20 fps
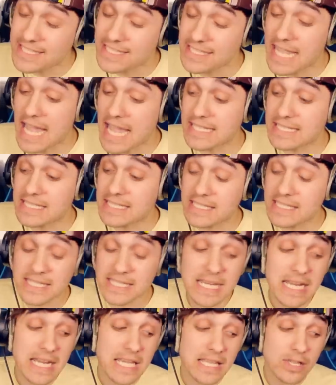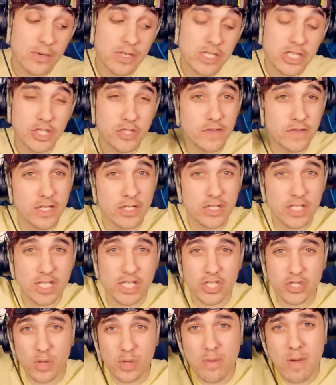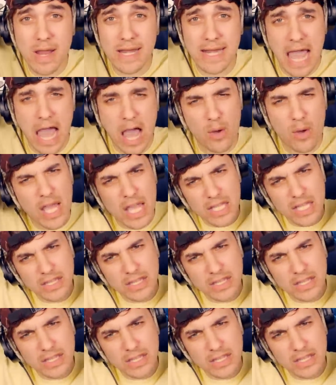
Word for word: As you guys can see, there is two videos on the screen right now.